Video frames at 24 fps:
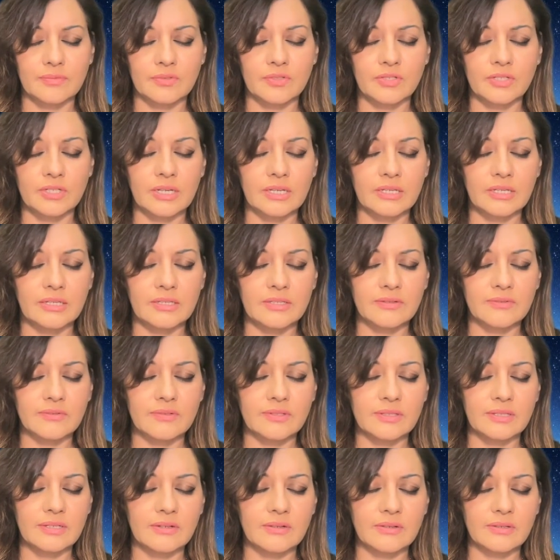Journeys of
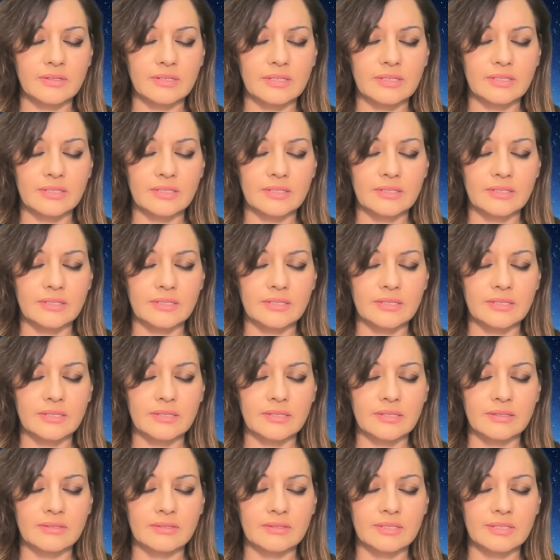
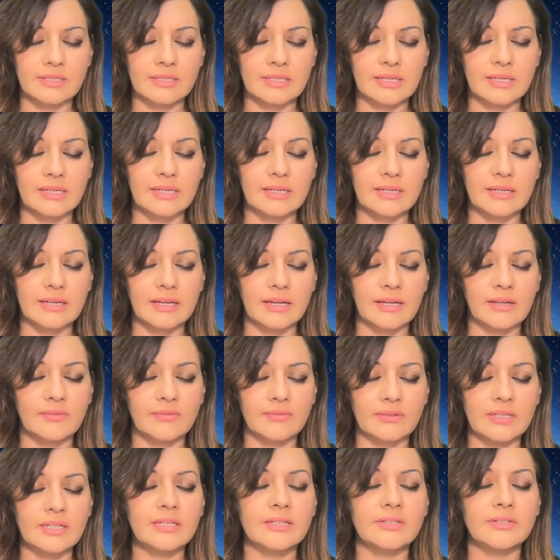synchronicity, and just letting life
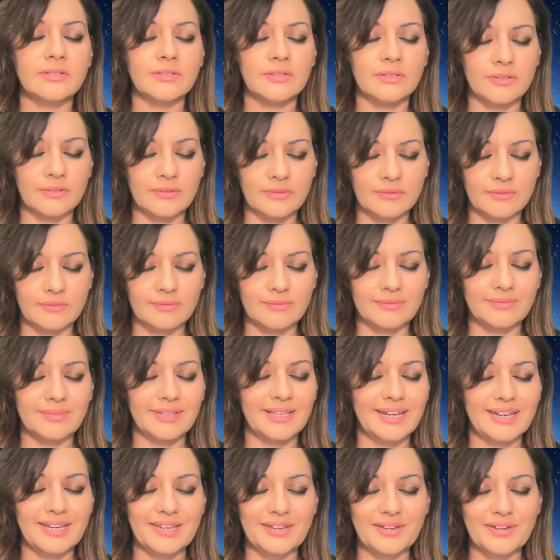lead you,
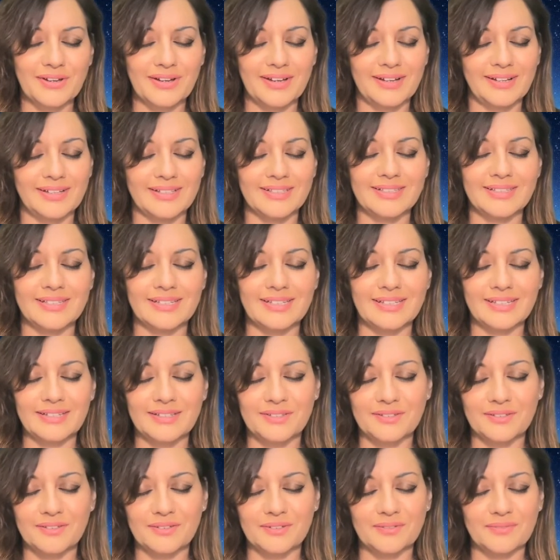letting your hearts
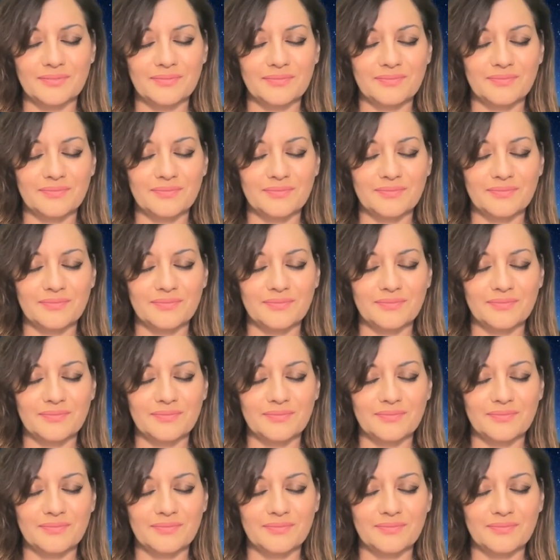lead you.